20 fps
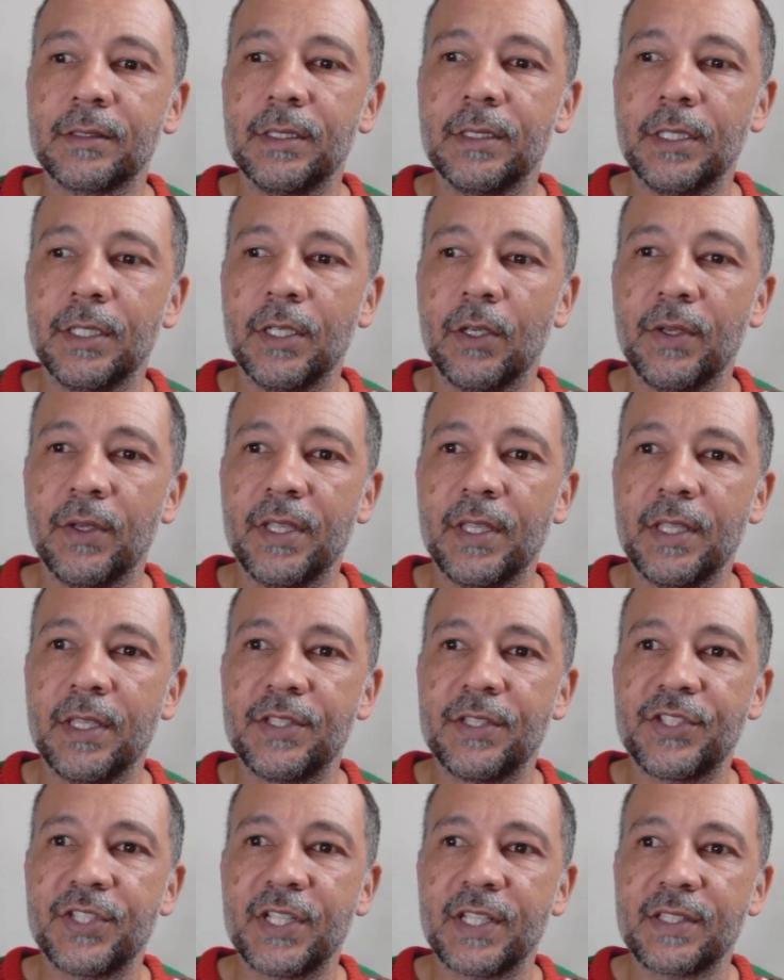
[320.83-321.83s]
You know,
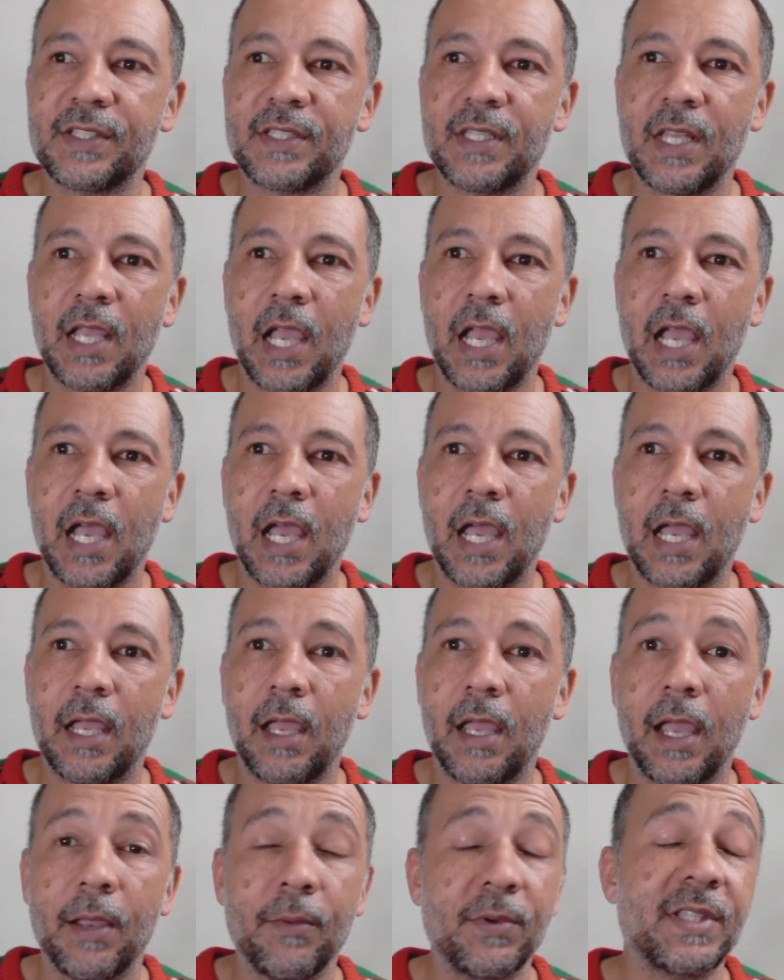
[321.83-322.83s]
it's just,
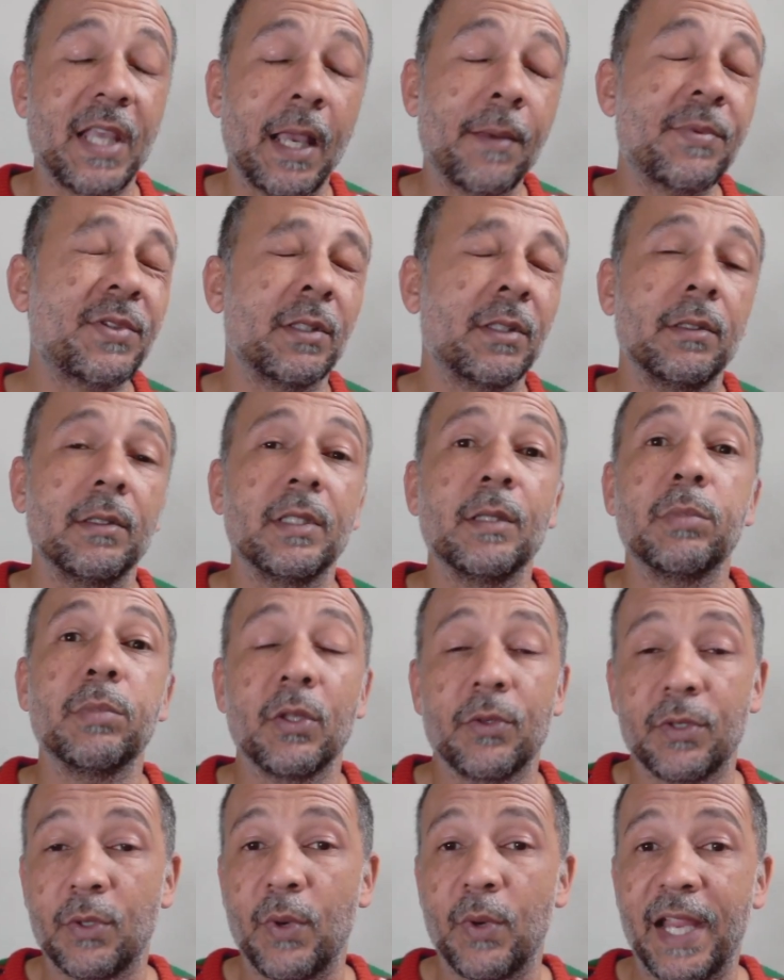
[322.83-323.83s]
I was absolutely
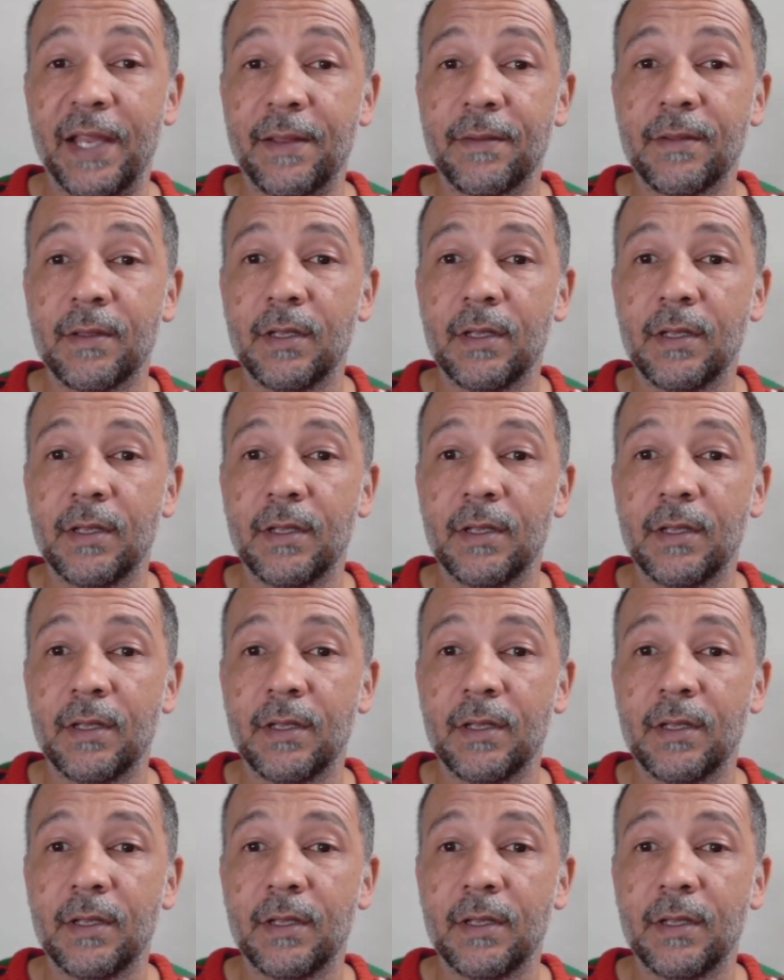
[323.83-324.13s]
blown away.